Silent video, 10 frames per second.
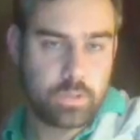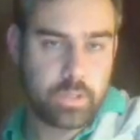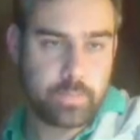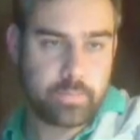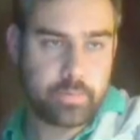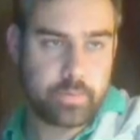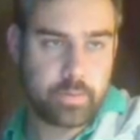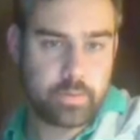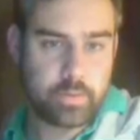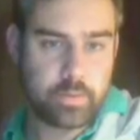Yep,
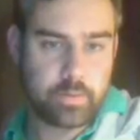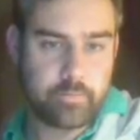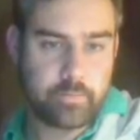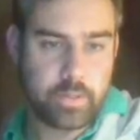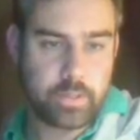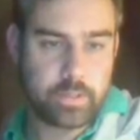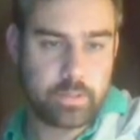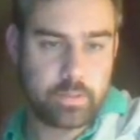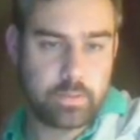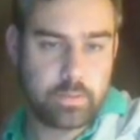Dark Confidant.
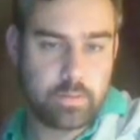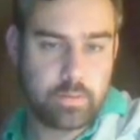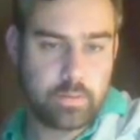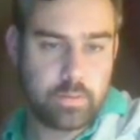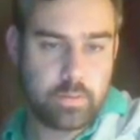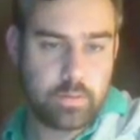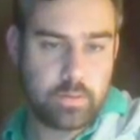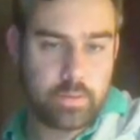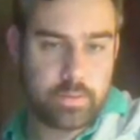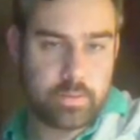
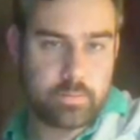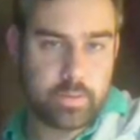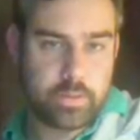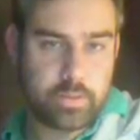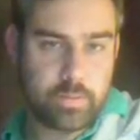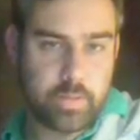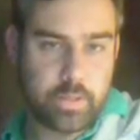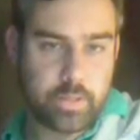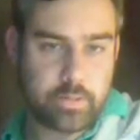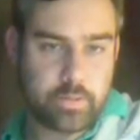This is where I just play
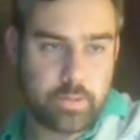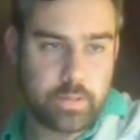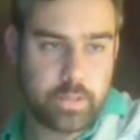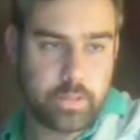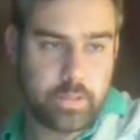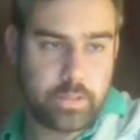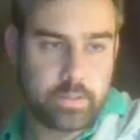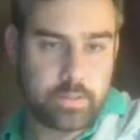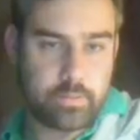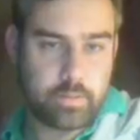electrolyze,
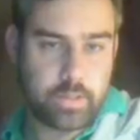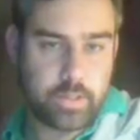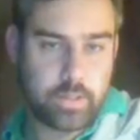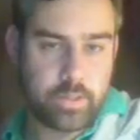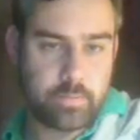okay.